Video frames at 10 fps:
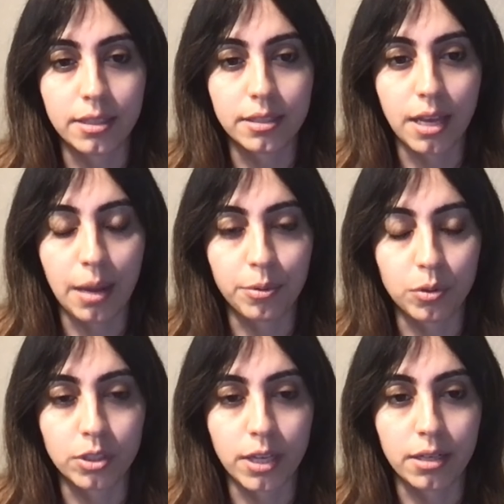this
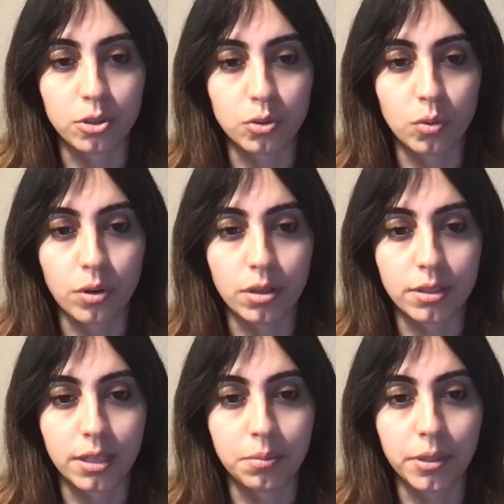approach can ensure us
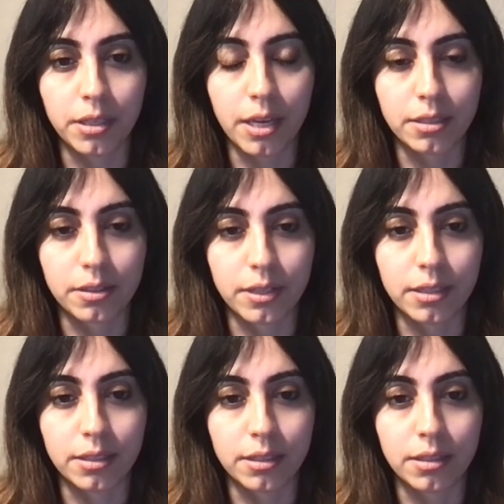that px
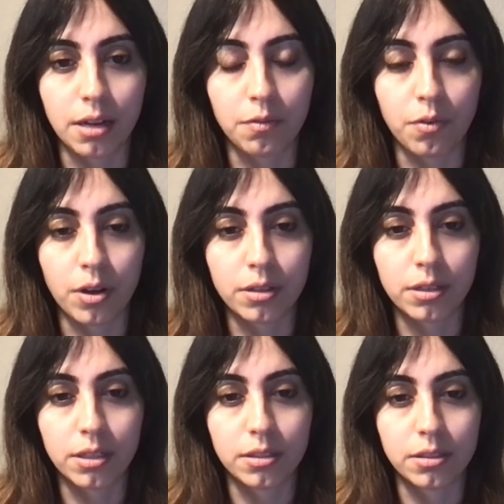greater than 1
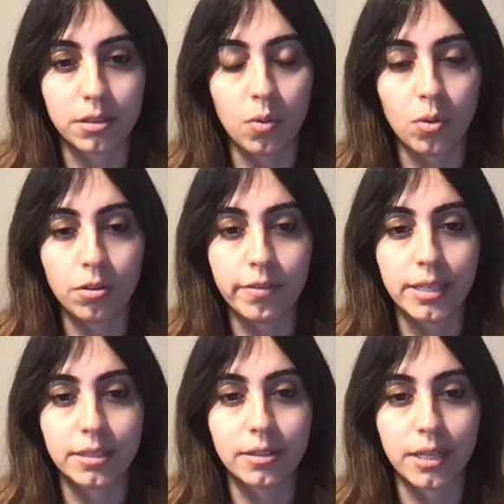is
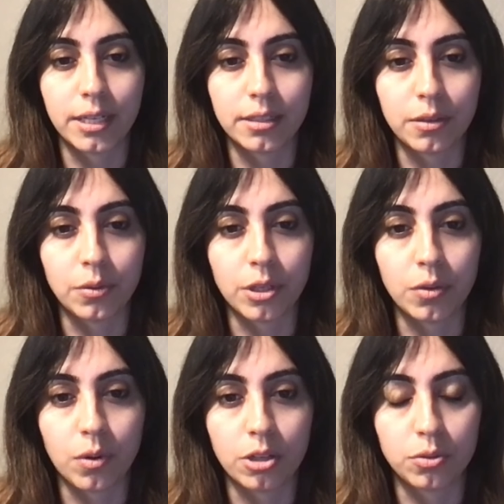always greater or
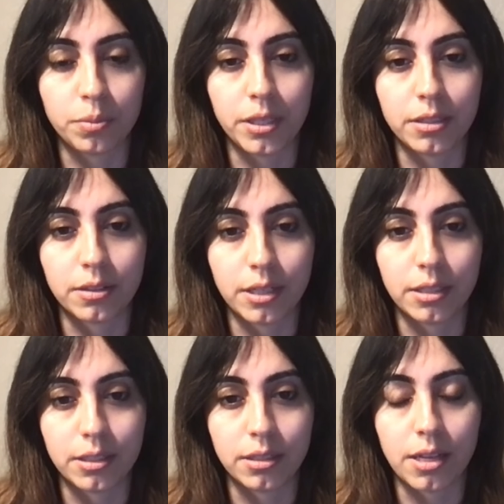equal to px
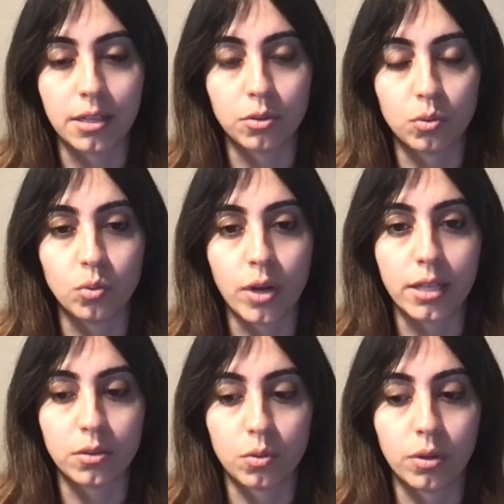greater than 2,
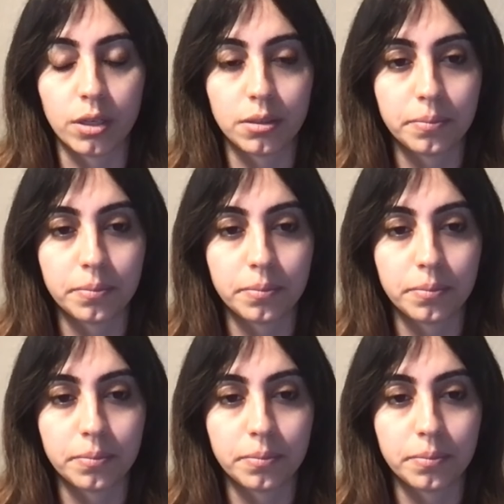and so on.